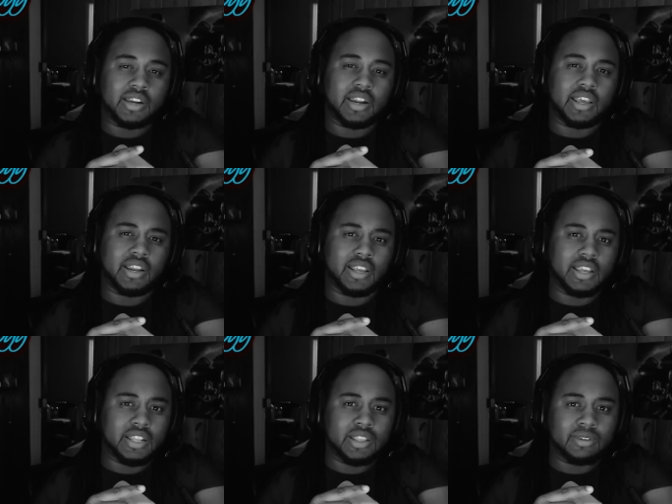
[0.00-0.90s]
Then
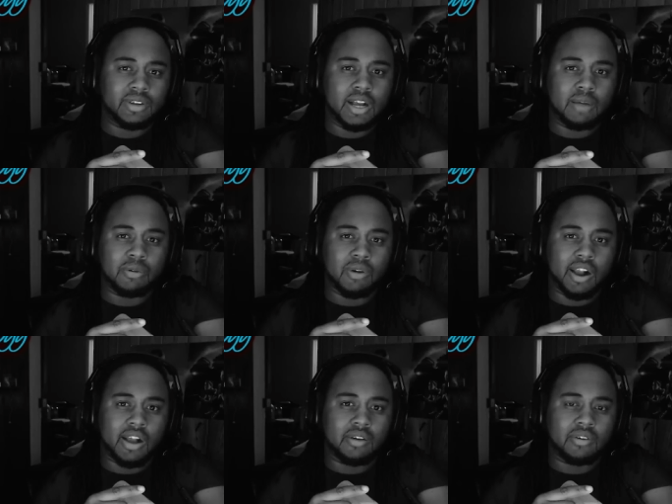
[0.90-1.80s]
E3 come
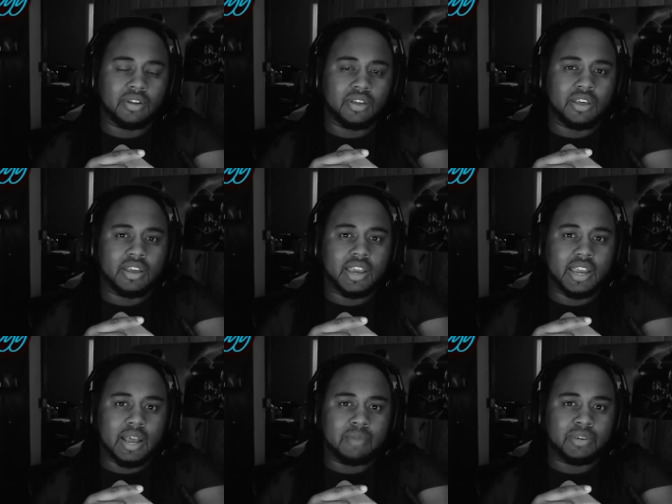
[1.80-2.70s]
around, and
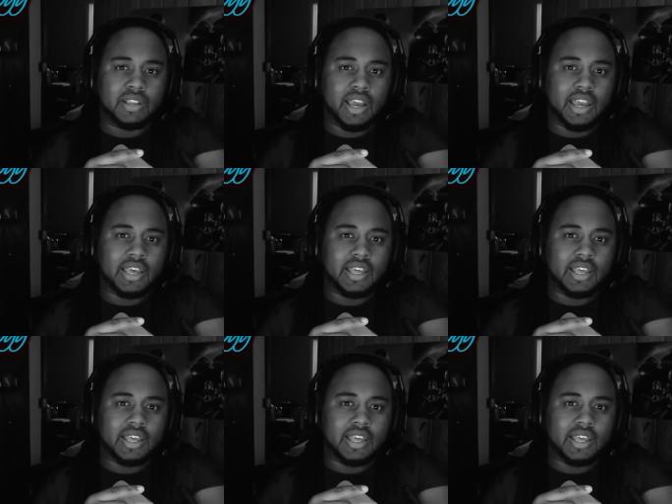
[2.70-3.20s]
I'd be like